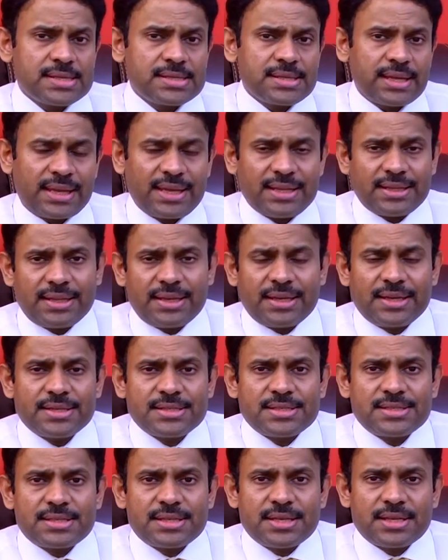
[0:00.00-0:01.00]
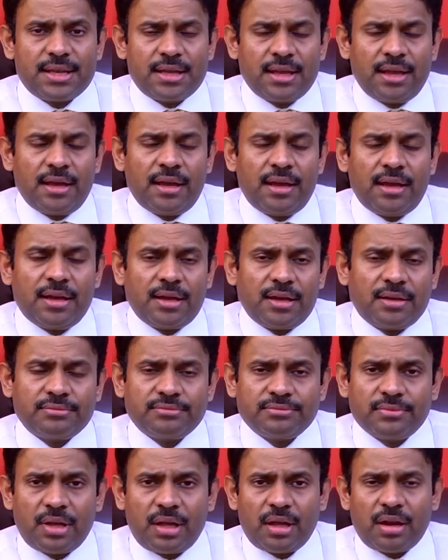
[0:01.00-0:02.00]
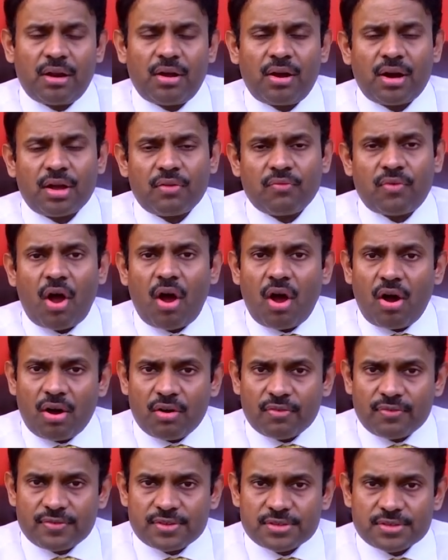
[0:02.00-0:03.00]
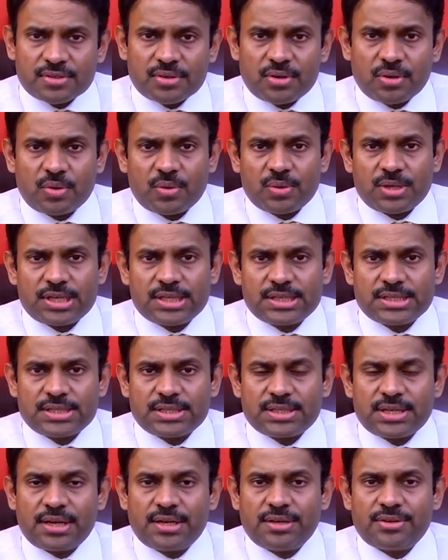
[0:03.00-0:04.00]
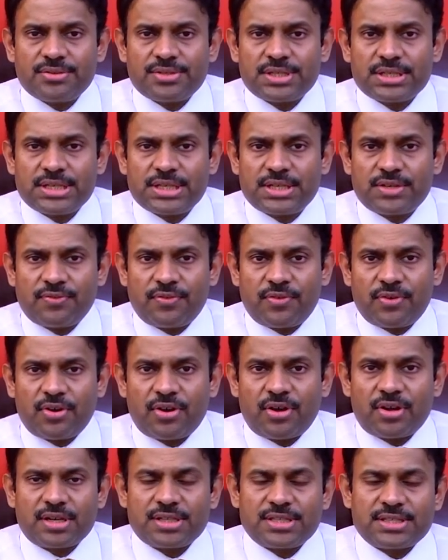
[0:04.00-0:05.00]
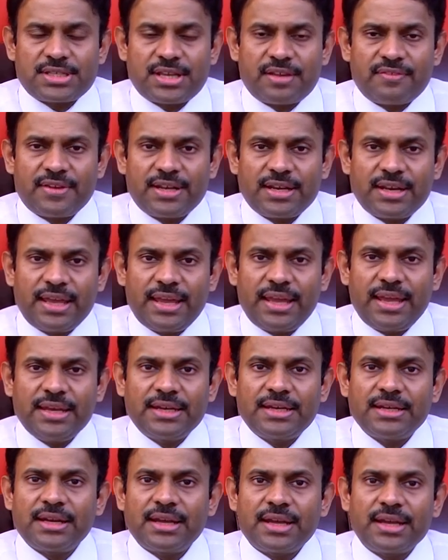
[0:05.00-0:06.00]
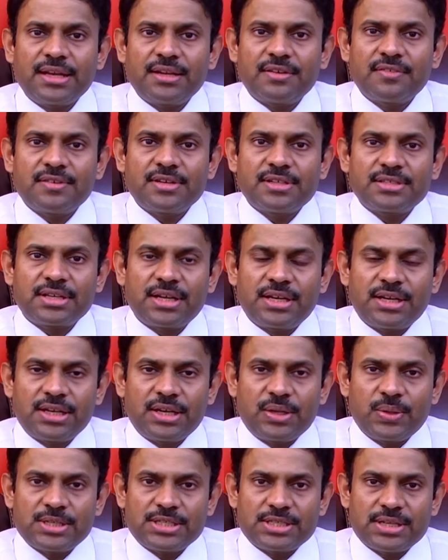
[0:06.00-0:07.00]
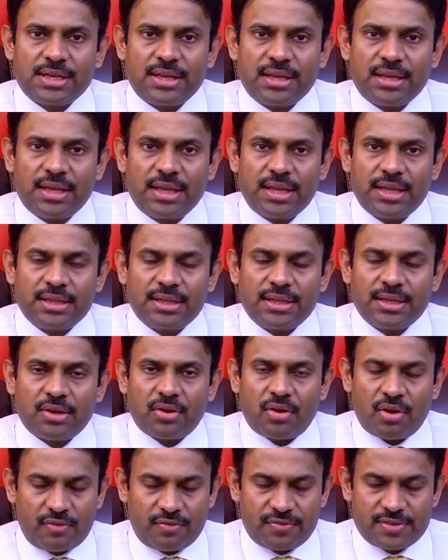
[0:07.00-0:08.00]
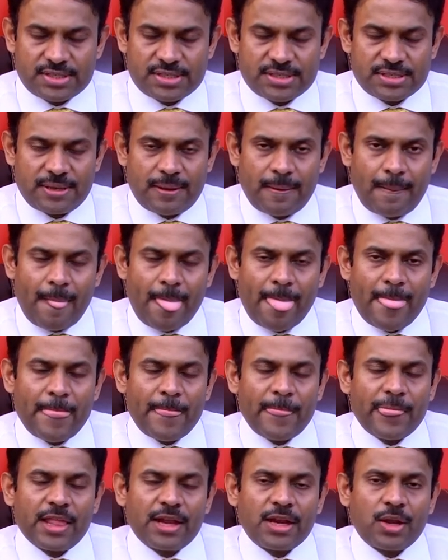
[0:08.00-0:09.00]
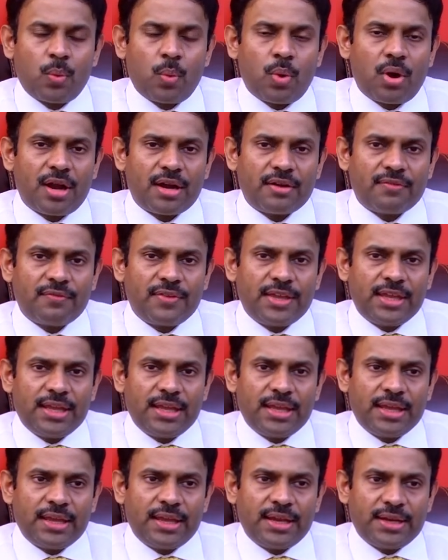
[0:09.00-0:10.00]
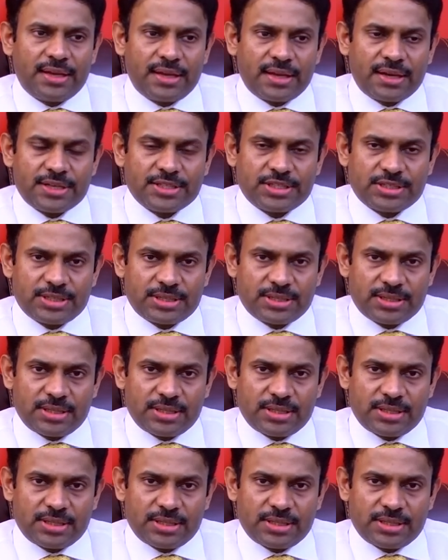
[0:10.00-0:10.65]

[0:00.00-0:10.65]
Second thing is, a lot of office goers tend to sit for 7, 8, 9 hours continuously in the office. Now what we encourage